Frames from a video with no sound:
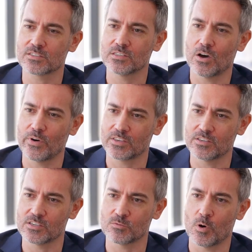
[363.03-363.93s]
now at
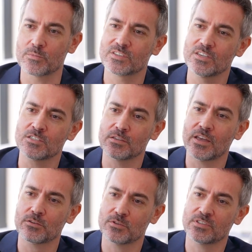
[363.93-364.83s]
this moment, since
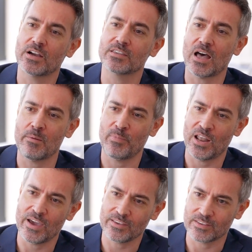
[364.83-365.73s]
that we started
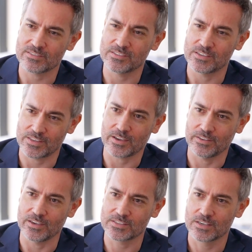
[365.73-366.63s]
applying these
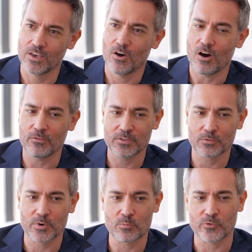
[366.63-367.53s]
techniques of the
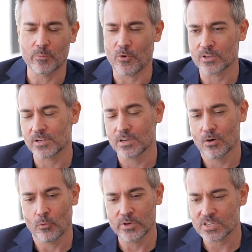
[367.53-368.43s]
rib remodeling,
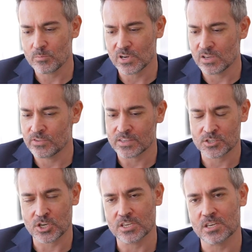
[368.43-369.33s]
which I believe that
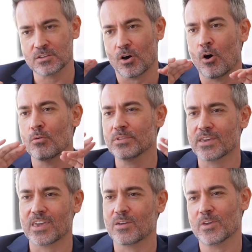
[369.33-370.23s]
changed all the
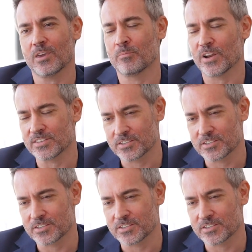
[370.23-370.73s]
game in plastic